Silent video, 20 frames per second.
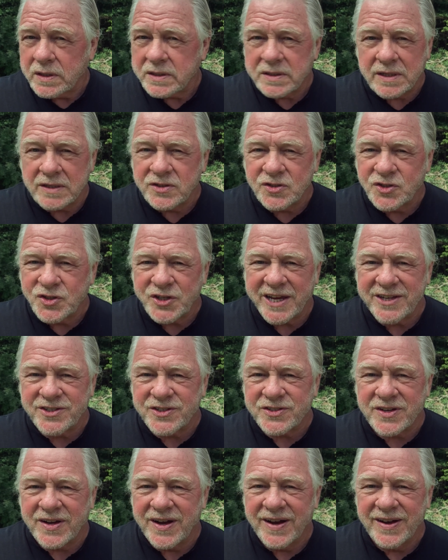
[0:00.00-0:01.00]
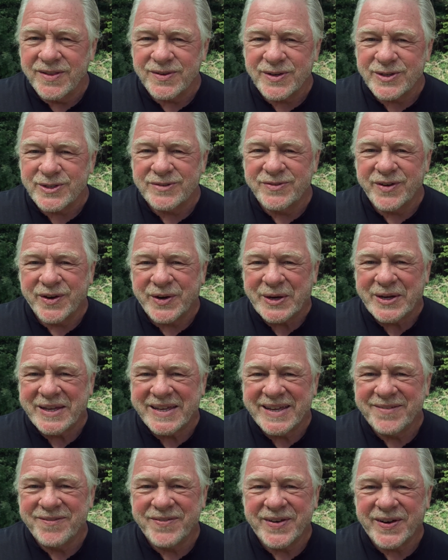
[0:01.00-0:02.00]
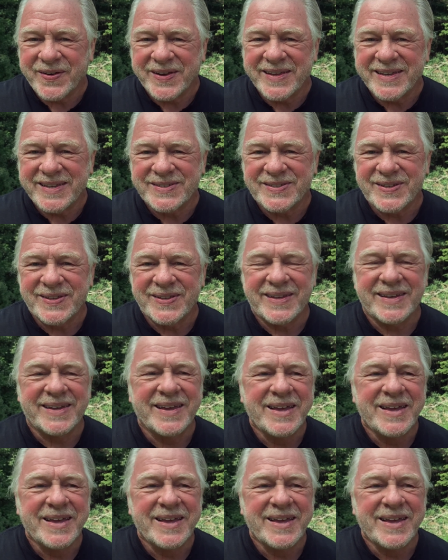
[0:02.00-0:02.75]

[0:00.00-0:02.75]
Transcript: It doesn't change its colors very, very easily.